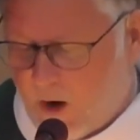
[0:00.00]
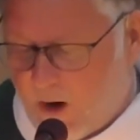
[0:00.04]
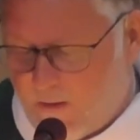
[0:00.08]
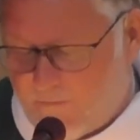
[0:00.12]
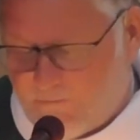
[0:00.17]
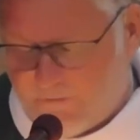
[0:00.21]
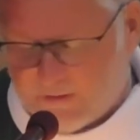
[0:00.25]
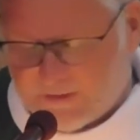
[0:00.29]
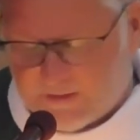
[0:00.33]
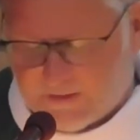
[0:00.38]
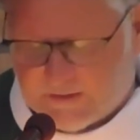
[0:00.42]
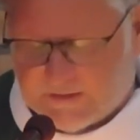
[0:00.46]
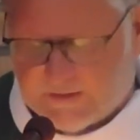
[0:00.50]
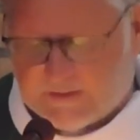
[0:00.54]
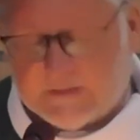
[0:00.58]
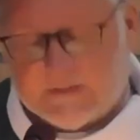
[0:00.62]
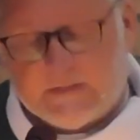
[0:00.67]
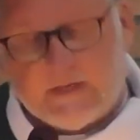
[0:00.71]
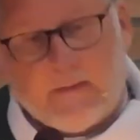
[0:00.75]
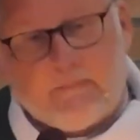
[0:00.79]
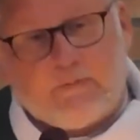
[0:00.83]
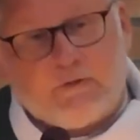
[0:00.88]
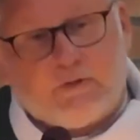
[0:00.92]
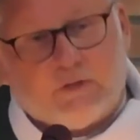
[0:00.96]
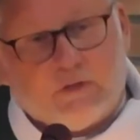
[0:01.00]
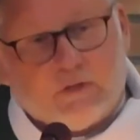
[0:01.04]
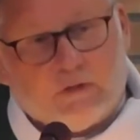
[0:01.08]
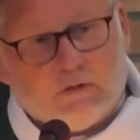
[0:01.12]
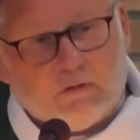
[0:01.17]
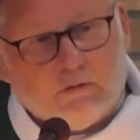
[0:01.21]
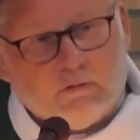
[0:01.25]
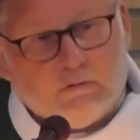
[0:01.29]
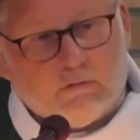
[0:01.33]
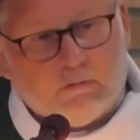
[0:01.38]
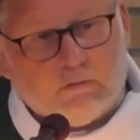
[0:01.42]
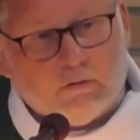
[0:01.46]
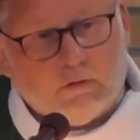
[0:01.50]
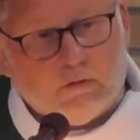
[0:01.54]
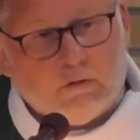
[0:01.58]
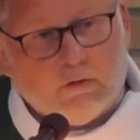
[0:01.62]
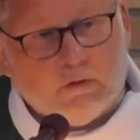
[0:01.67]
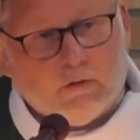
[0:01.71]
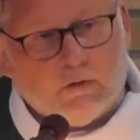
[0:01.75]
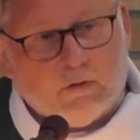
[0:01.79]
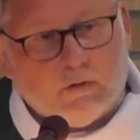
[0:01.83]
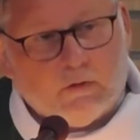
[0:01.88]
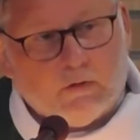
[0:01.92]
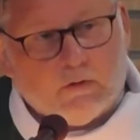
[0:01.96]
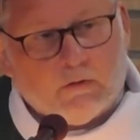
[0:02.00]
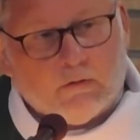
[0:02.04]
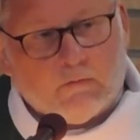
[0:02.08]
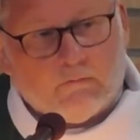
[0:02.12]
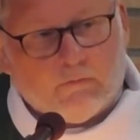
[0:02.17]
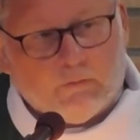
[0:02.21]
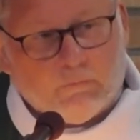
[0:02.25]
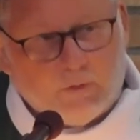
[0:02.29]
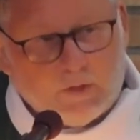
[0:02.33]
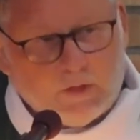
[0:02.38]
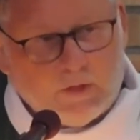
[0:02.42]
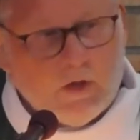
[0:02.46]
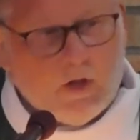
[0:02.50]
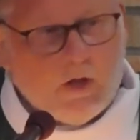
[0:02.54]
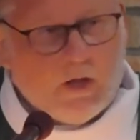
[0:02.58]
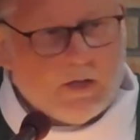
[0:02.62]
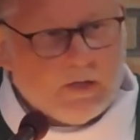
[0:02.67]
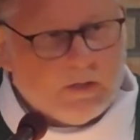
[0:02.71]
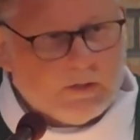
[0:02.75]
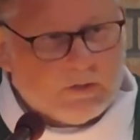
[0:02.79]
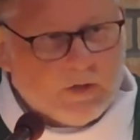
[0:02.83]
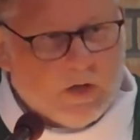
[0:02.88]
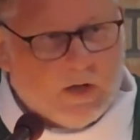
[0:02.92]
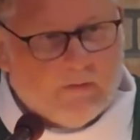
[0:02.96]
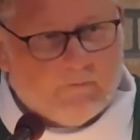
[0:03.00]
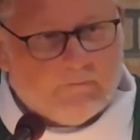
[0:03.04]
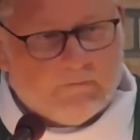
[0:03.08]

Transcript: offers as a substitute for what God is